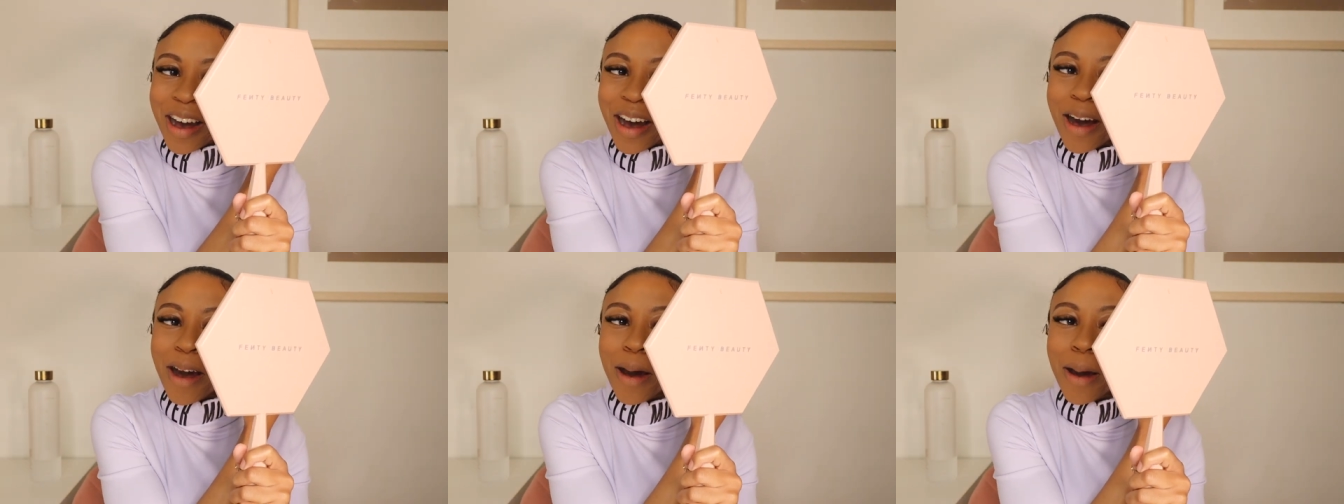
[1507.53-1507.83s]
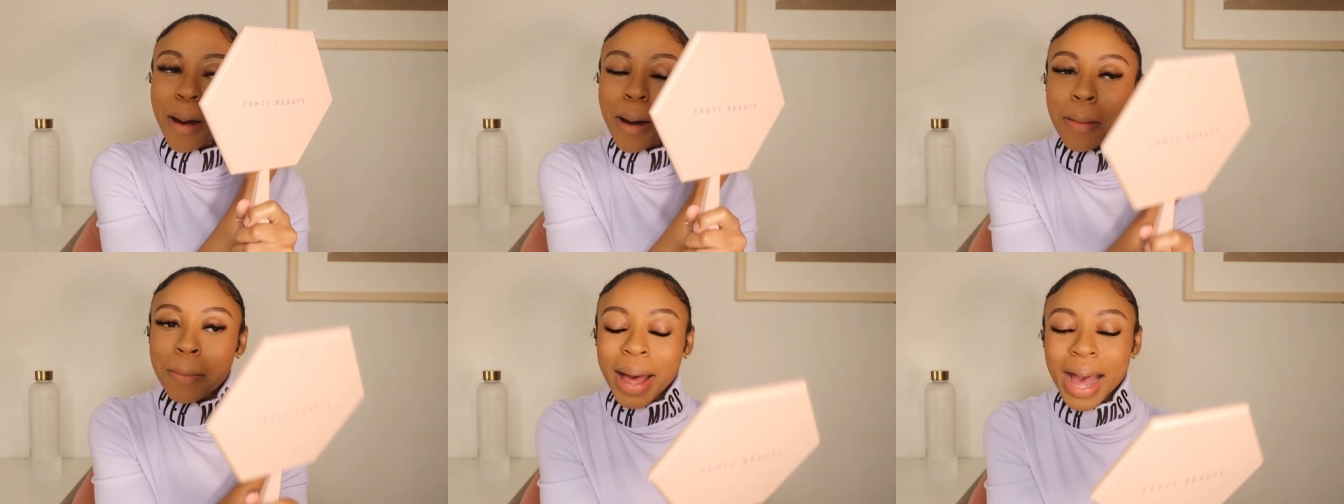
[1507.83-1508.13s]

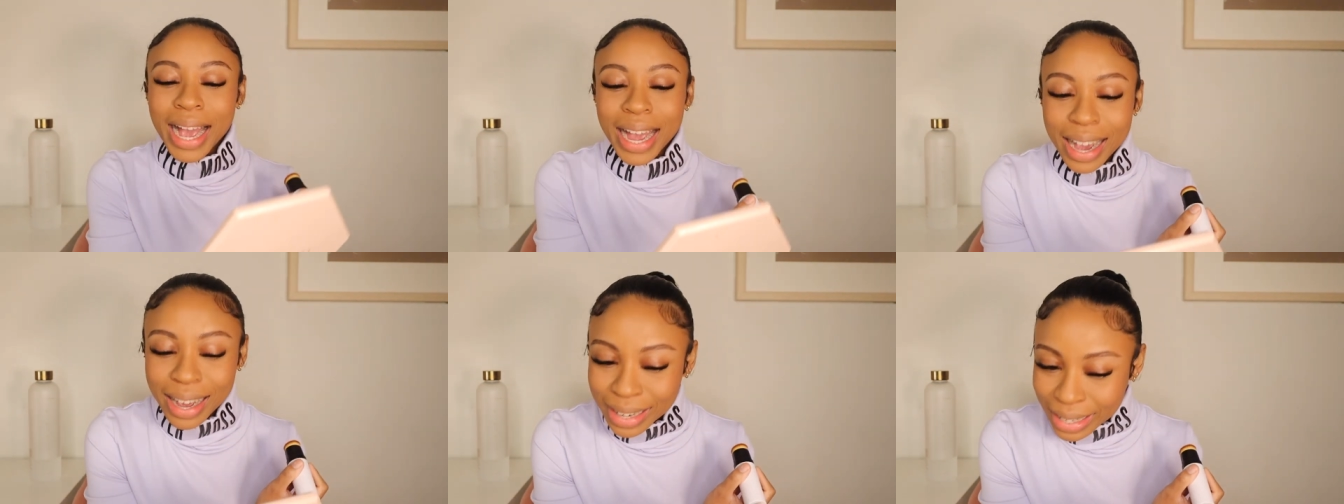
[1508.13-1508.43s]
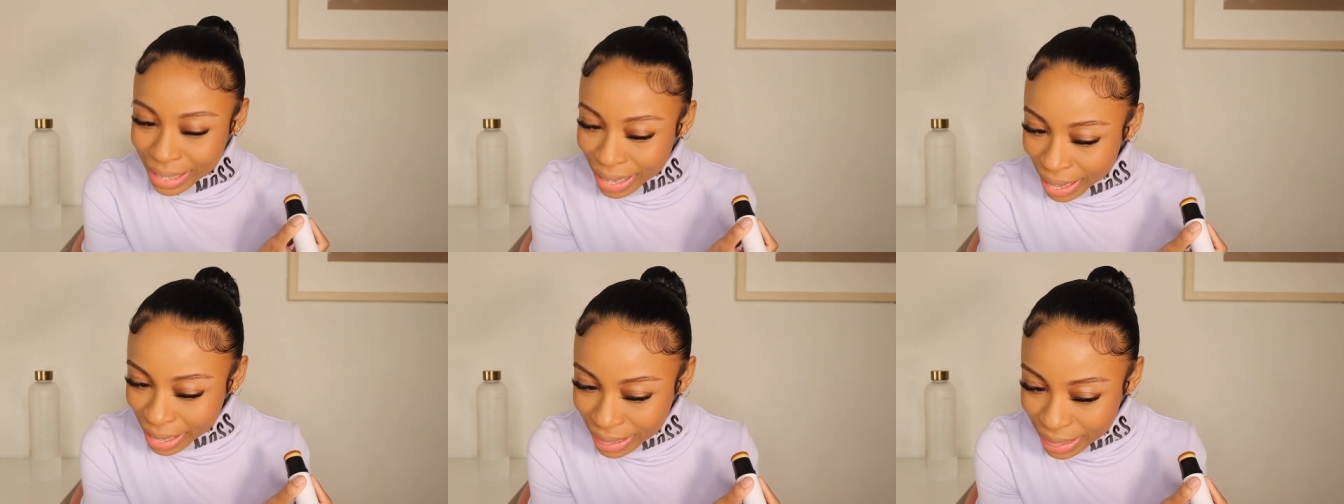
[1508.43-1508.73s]
Um, I kind
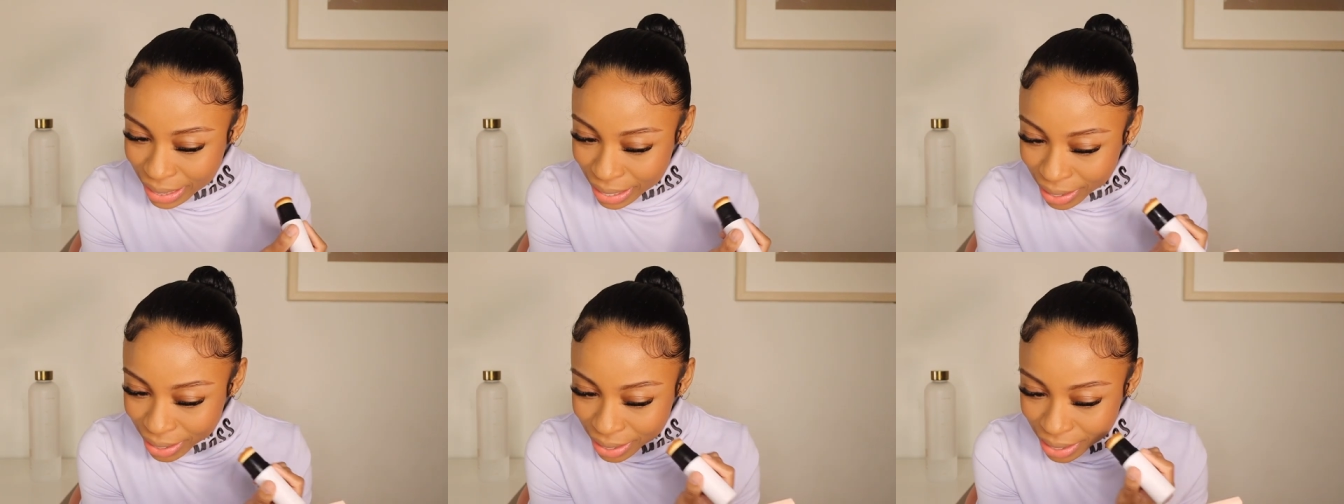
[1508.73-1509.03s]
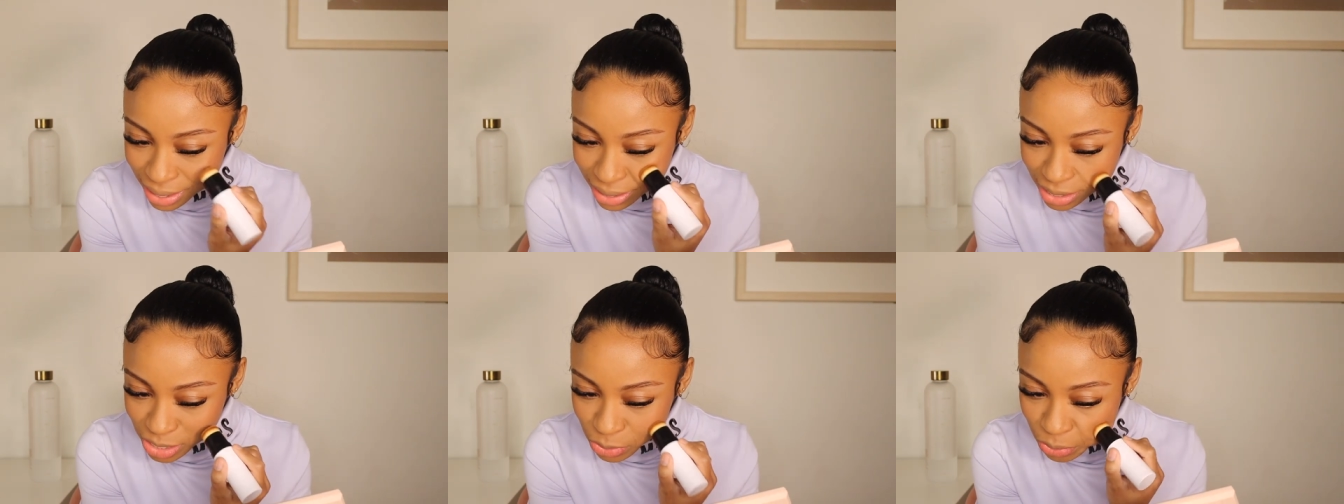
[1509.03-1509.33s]
of like
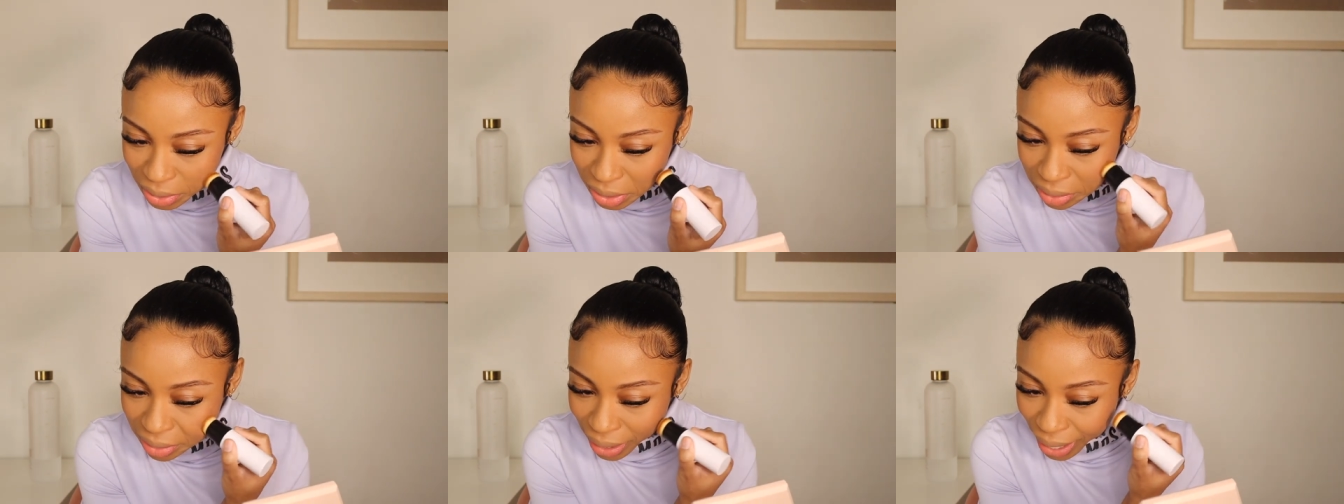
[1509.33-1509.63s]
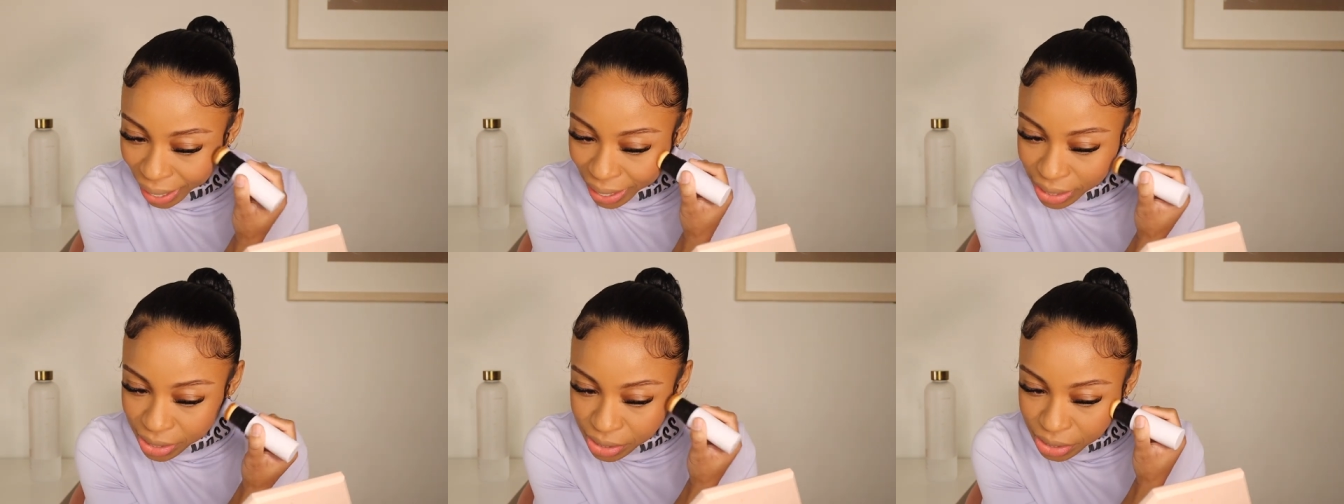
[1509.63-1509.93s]
this. It's real
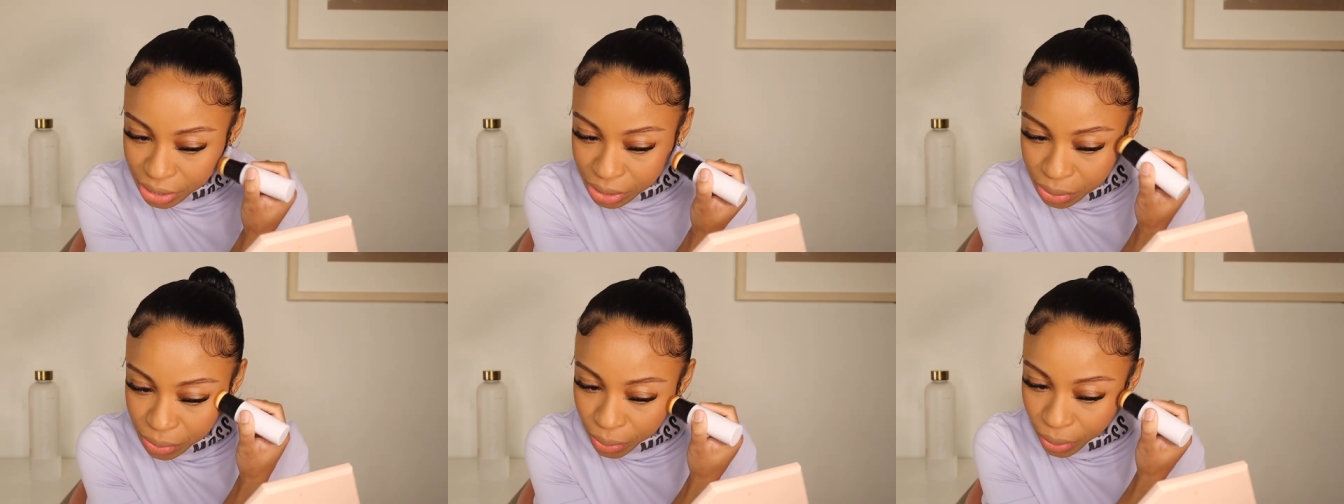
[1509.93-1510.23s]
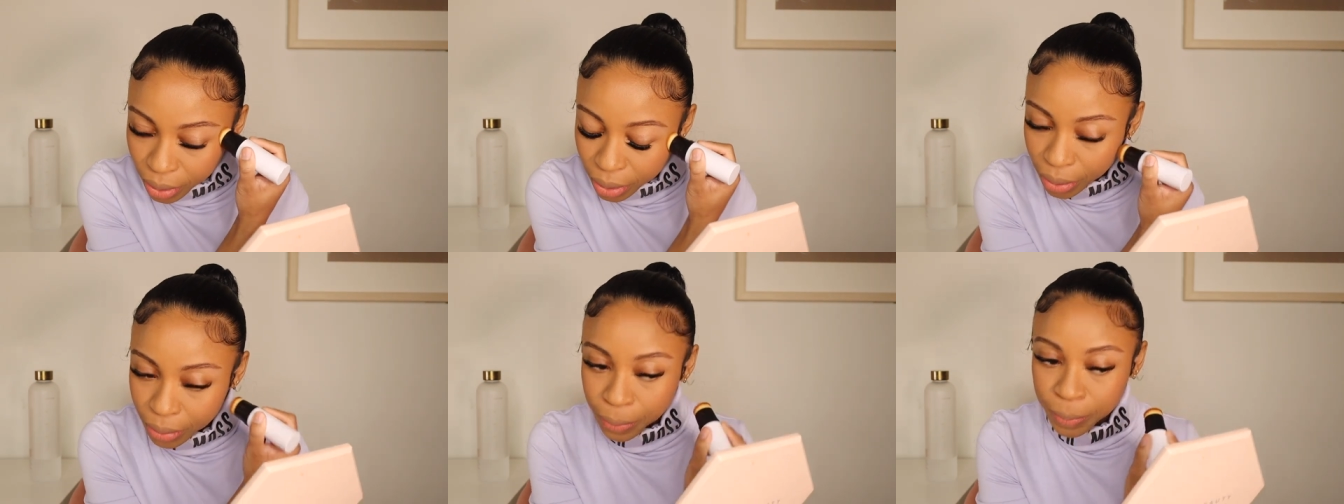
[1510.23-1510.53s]
light. It's cute
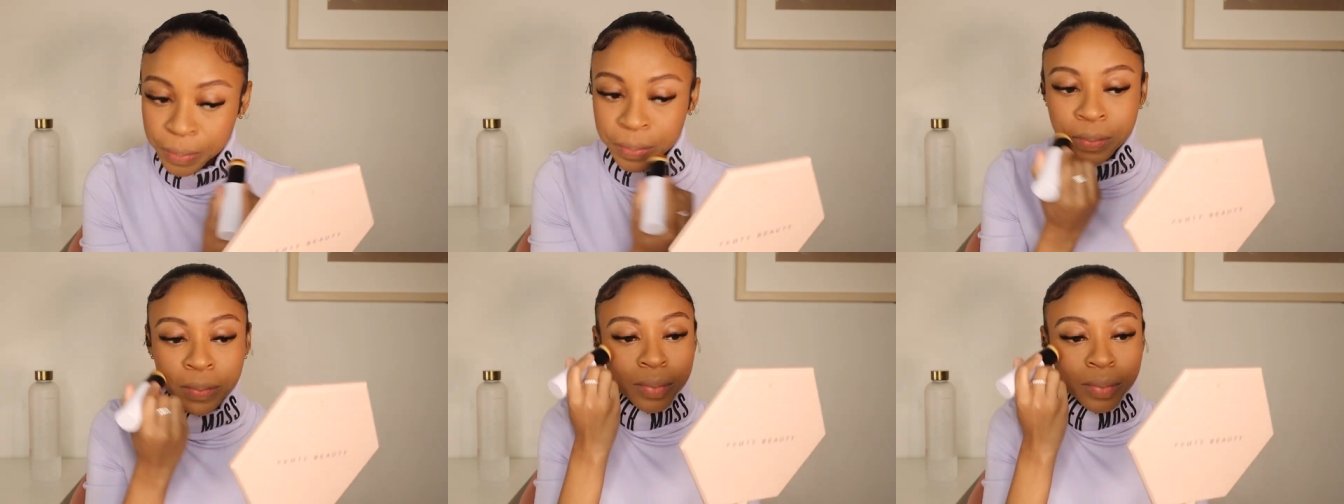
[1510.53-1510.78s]
though.